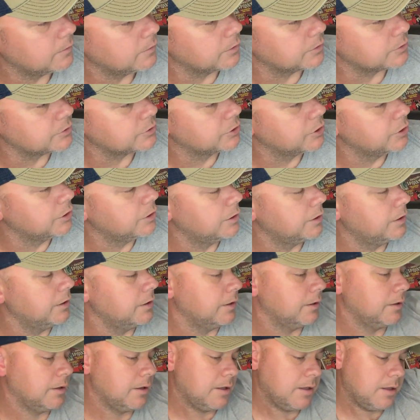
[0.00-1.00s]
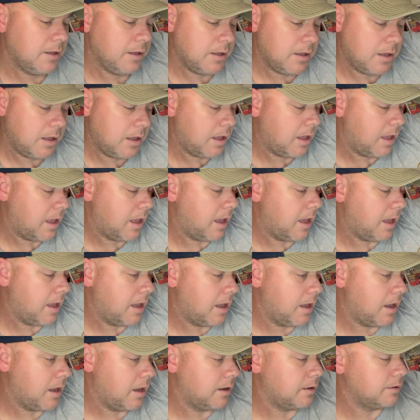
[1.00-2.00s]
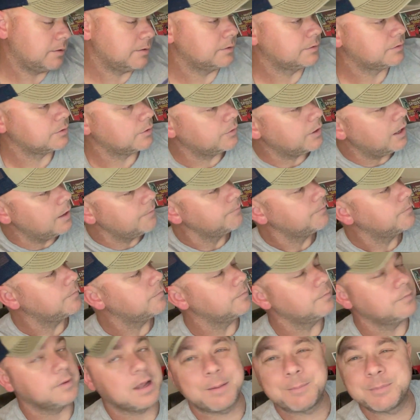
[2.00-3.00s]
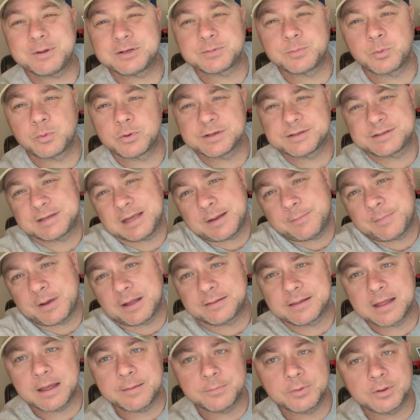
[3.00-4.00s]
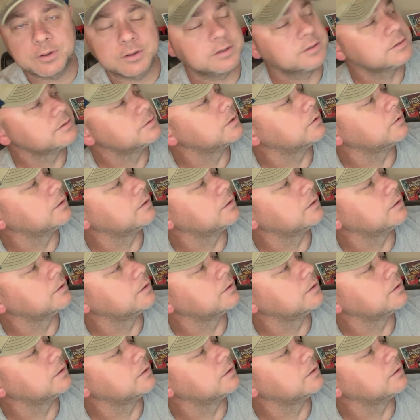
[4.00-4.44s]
looks good. And so, yeah, not much more to say about that book. So